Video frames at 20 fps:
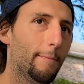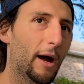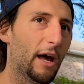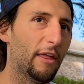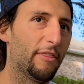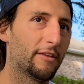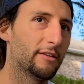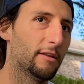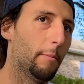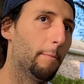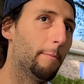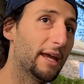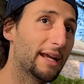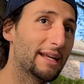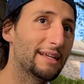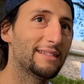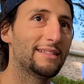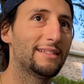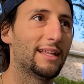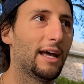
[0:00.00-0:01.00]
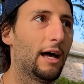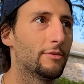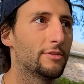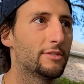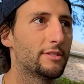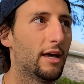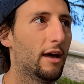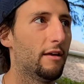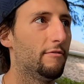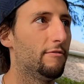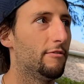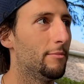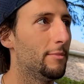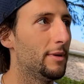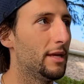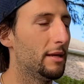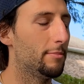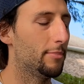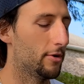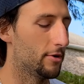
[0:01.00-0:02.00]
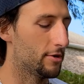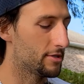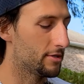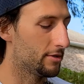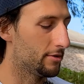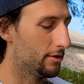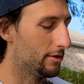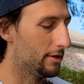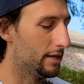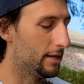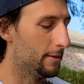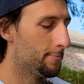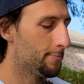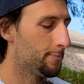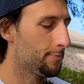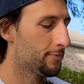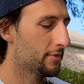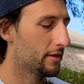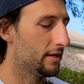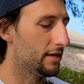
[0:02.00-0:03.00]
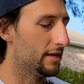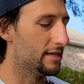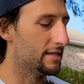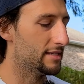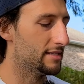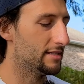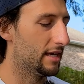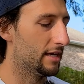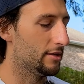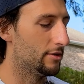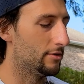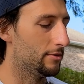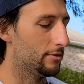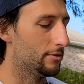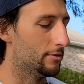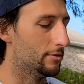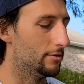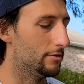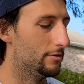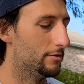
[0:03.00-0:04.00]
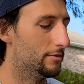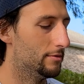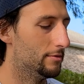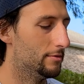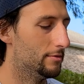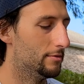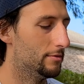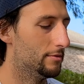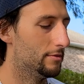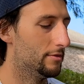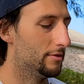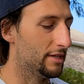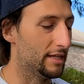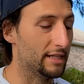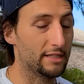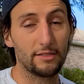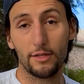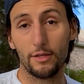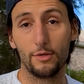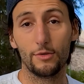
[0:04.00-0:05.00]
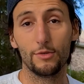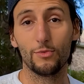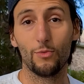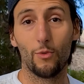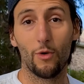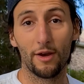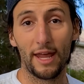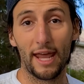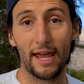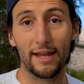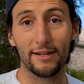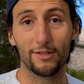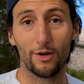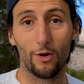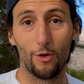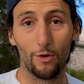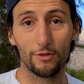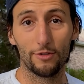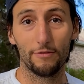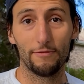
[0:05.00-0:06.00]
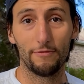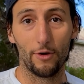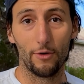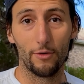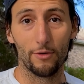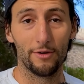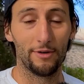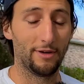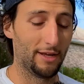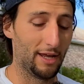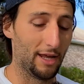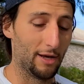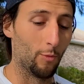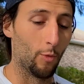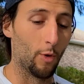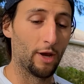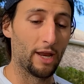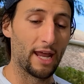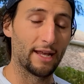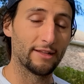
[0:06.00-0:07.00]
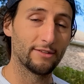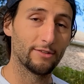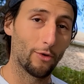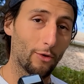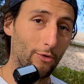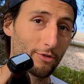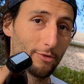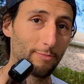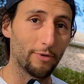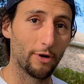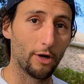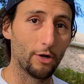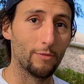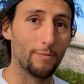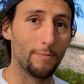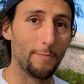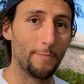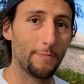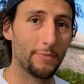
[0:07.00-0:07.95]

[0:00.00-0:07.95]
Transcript: I think the biggest downside for me personally is that you need to use one hand to hold the phone and one hand to hold the probe.